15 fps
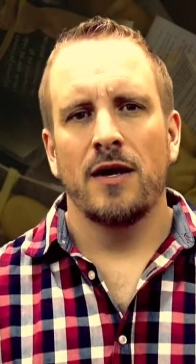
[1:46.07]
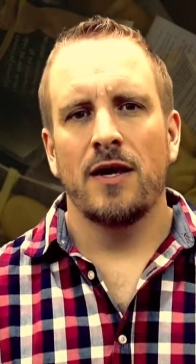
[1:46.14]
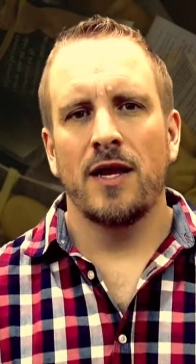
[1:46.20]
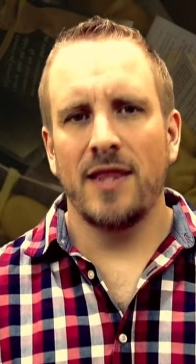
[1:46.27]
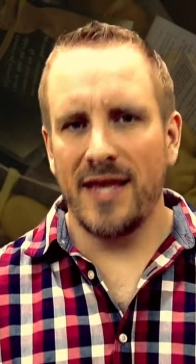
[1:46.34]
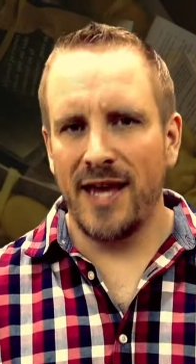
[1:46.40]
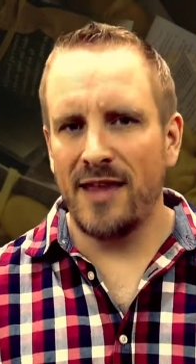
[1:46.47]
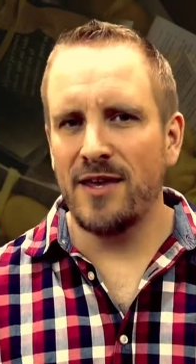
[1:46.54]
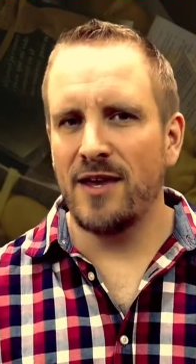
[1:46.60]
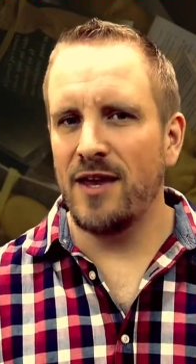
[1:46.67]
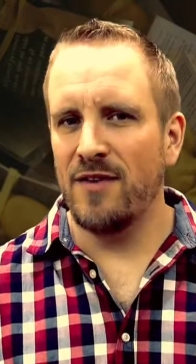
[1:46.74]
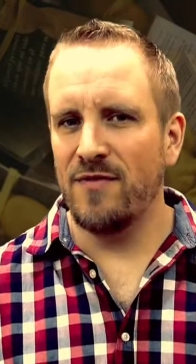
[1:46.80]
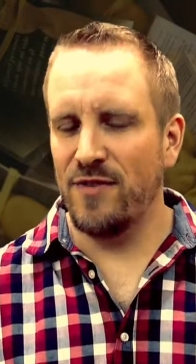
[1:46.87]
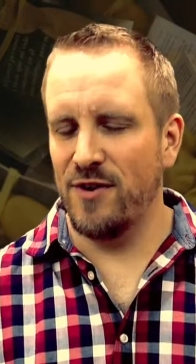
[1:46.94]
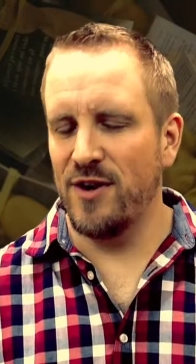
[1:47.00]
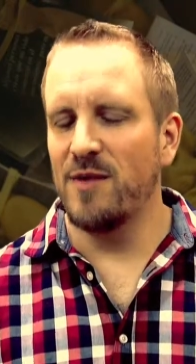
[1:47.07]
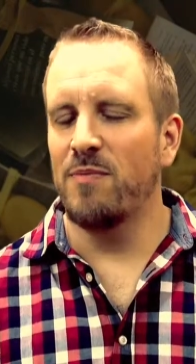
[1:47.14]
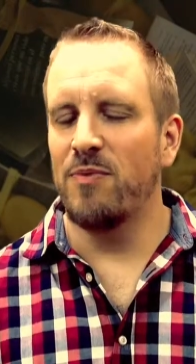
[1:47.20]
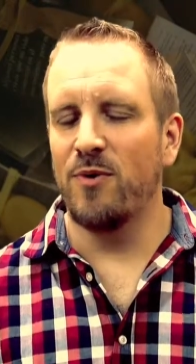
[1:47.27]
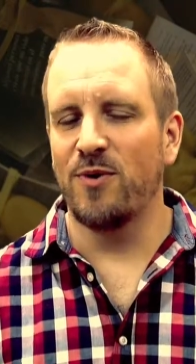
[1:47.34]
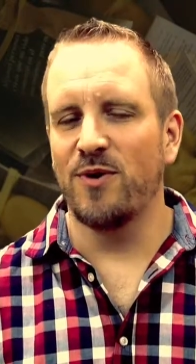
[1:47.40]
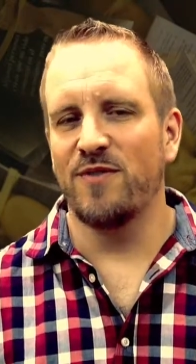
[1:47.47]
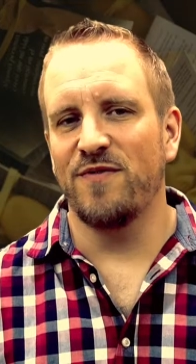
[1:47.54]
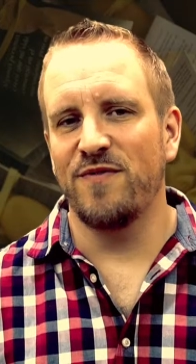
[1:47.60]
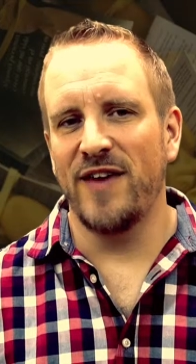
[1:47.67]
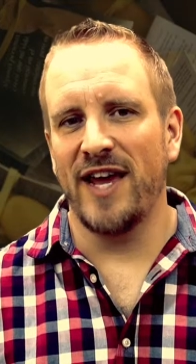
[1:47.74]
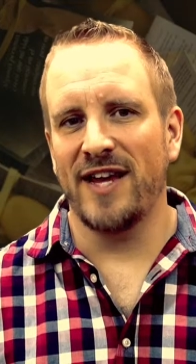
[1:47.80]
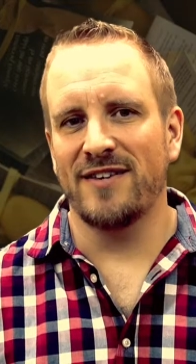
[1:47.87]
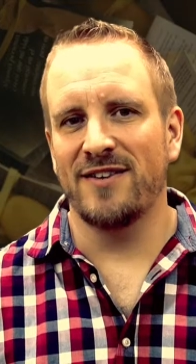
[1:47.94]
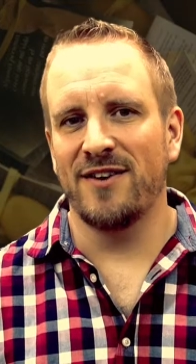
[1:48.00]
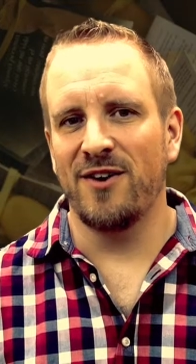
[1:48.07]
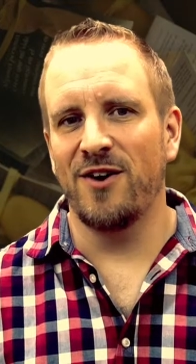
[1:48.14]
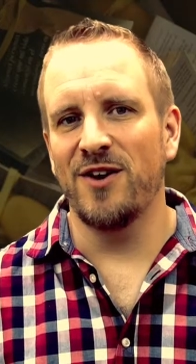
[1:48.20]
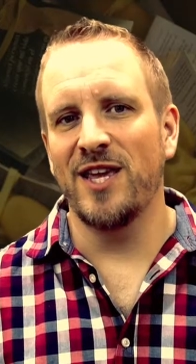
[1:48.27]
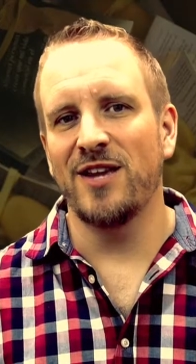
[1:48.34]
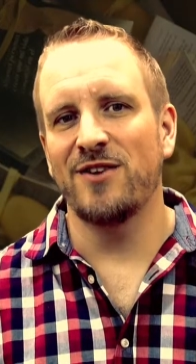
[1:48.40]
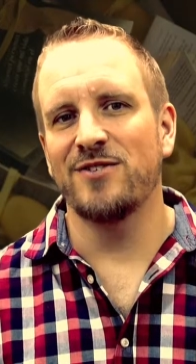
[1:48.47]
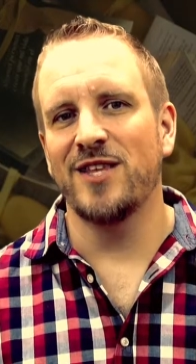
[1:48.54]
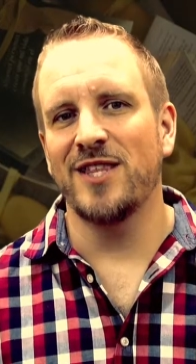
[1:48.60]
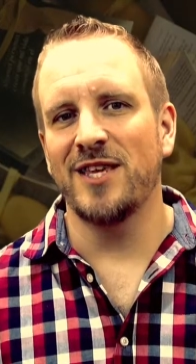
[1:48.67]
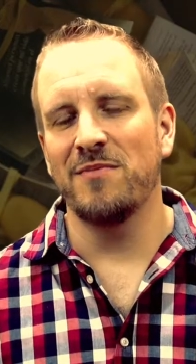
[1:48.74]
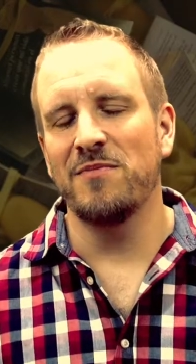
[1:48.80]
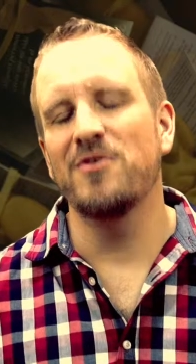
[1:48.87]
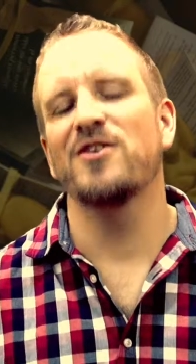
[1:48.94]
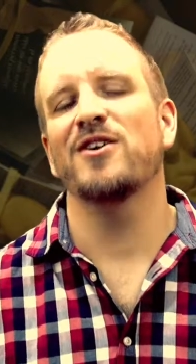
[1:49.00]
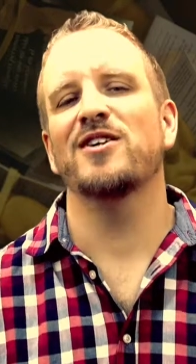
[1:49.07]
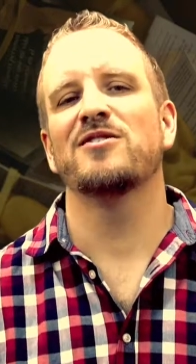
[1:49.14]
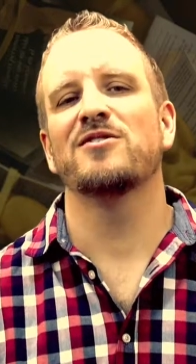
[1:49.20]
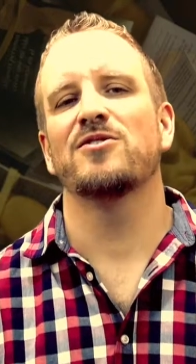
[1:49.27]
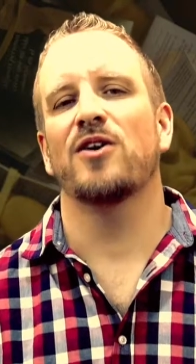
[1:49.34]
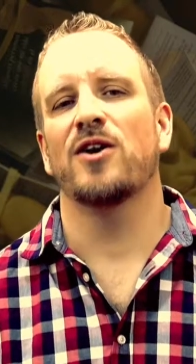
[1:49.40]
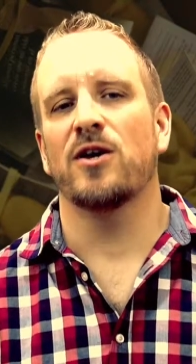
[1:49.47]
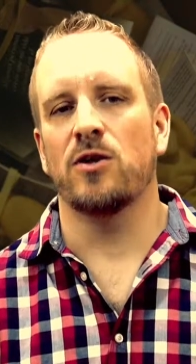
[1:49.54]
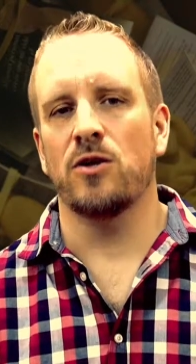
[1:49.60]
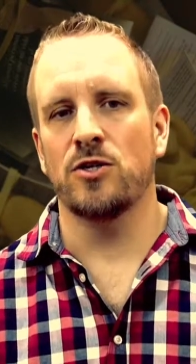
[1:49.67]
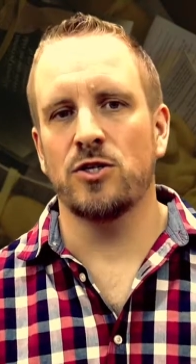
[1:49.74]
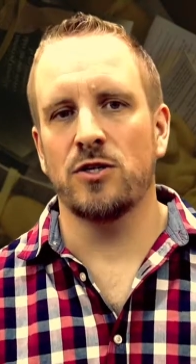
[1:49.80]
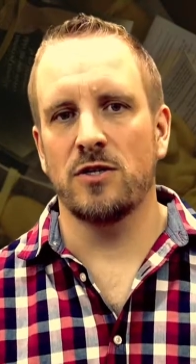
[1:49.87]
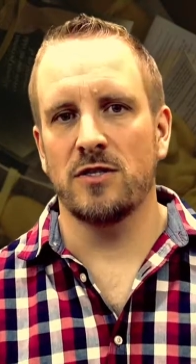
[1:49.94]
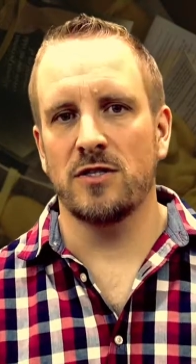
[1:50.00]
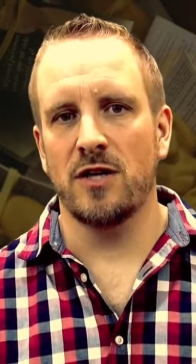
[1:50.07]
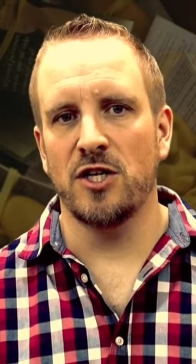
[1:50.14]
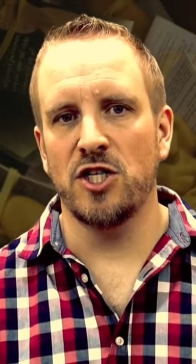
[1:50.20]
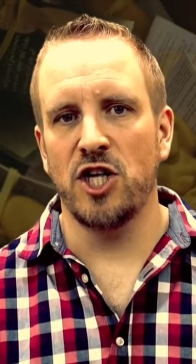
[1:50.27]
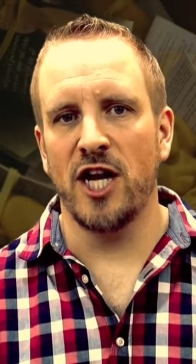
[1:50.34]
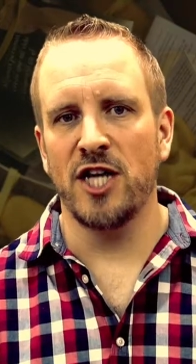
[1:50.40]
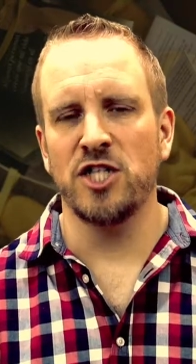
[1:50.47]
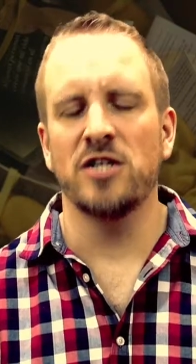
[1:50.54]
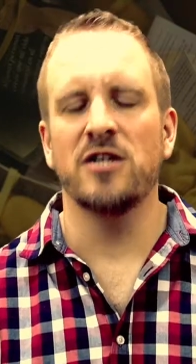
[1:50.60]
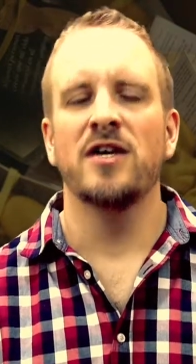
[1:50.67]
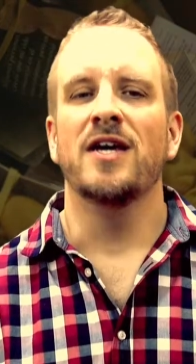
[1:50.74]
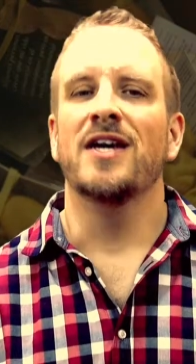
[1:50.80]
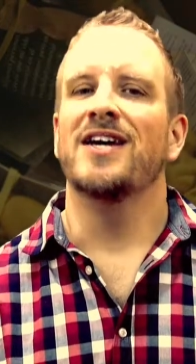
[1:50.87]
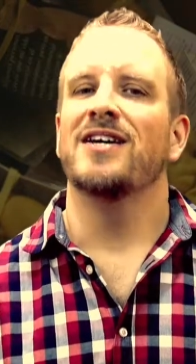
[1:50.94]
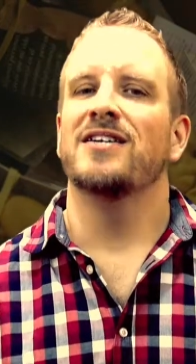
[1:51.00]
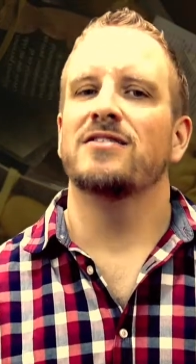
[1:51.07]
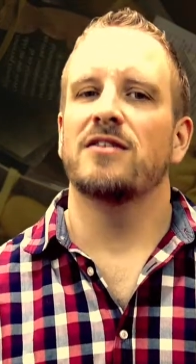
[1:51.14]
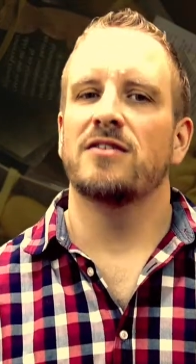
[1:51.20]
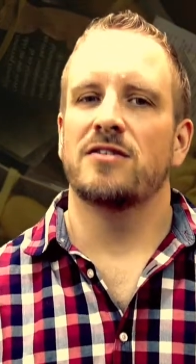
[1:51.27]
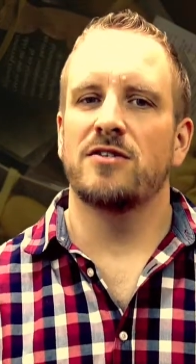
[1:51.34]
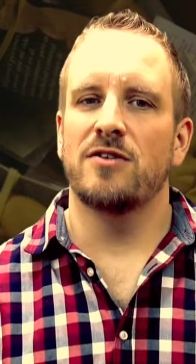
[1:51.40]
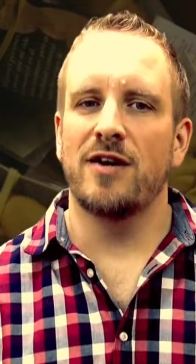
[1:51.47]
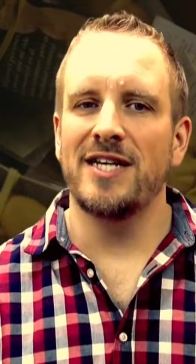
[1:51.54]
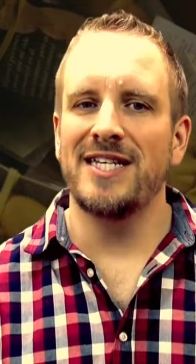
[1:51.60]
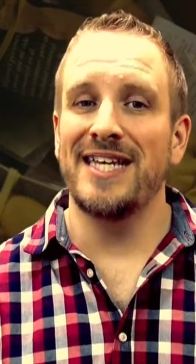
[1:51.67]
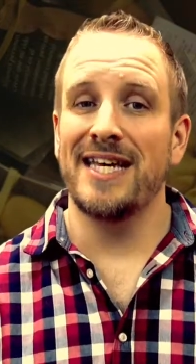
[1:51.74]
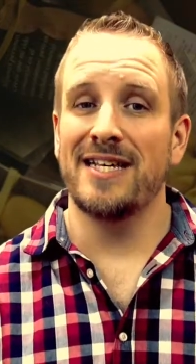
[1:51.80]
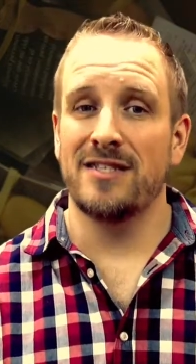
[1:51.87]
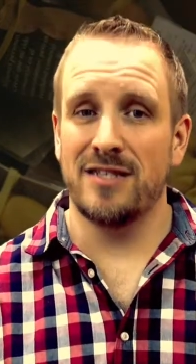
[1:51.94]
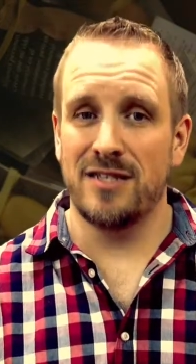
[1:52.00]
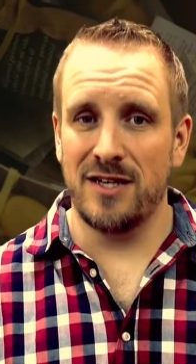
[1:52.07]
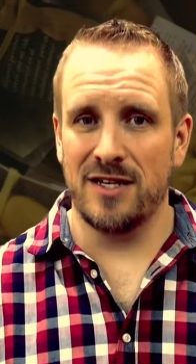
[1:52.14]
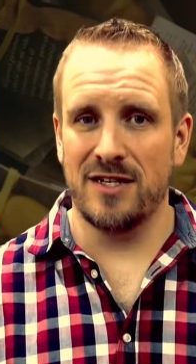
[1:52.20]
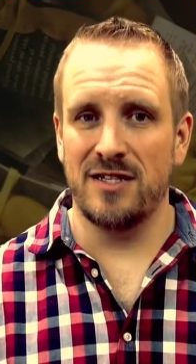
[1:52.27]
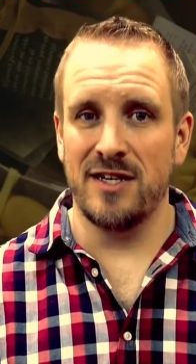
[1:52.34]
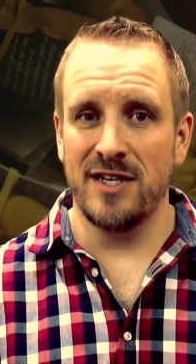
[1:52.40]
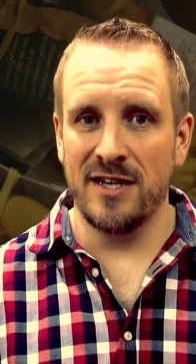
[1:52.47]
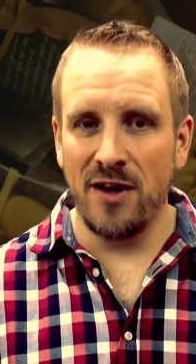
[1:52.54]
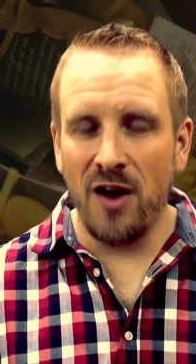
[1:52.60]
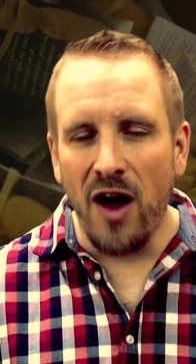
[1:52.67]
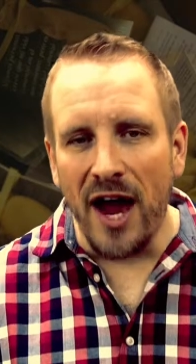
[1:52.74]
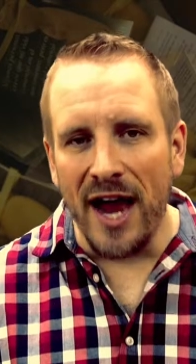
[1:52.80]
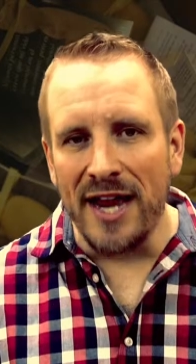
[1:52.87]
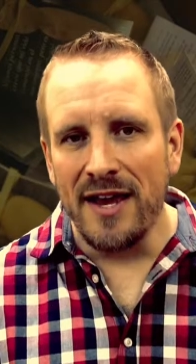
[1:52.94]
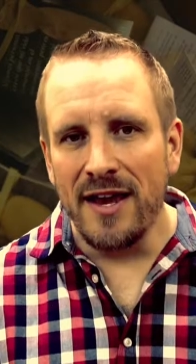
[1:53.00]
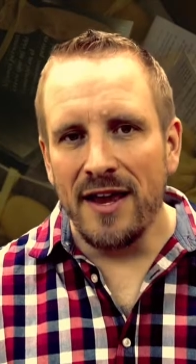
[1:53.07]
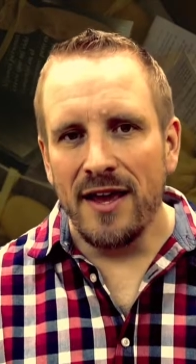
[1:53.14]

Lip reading: Now, the other and very important fact to note here is that the American Psychological Association, since 1969,